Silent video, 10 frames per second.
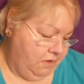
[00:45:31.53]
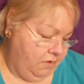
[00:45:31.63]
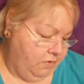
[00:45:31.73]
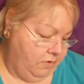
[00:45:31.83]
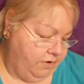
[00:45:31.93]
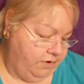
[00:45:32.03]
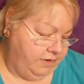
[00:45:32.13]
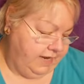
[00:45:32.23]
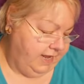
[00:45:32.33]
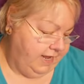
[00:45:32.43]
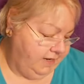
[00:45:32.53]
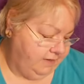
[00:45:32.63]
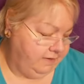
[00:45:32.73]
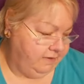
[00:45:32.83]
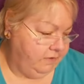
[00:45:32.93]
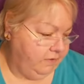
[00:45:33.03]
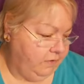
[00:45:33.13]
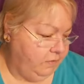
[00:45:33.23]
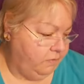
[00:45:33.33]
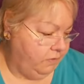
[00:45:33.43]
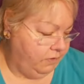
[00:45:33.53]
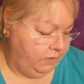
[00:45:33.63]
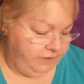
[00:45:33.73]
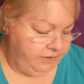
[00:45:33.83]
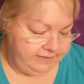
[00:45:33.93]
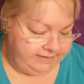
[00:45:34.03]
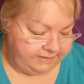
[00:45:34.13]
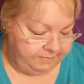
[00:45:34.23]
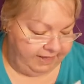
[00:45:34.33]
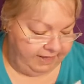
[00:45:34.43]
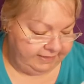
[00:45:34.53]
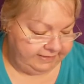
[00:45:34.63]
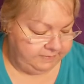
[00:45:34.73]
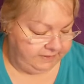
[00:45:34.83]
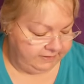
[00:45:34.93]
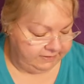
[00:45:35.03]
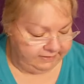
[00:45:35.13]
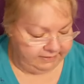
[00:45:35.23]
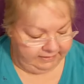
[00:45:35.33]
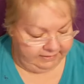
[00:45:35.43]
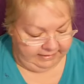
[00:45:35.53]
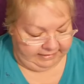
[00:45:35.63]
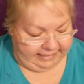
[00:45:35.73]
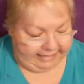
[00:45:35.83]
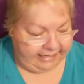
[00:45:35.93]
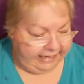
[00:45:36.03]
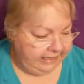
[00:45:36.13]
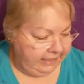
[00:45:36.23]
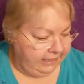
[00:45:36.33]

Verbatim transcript: order date, Woo, you can smell it smells clean.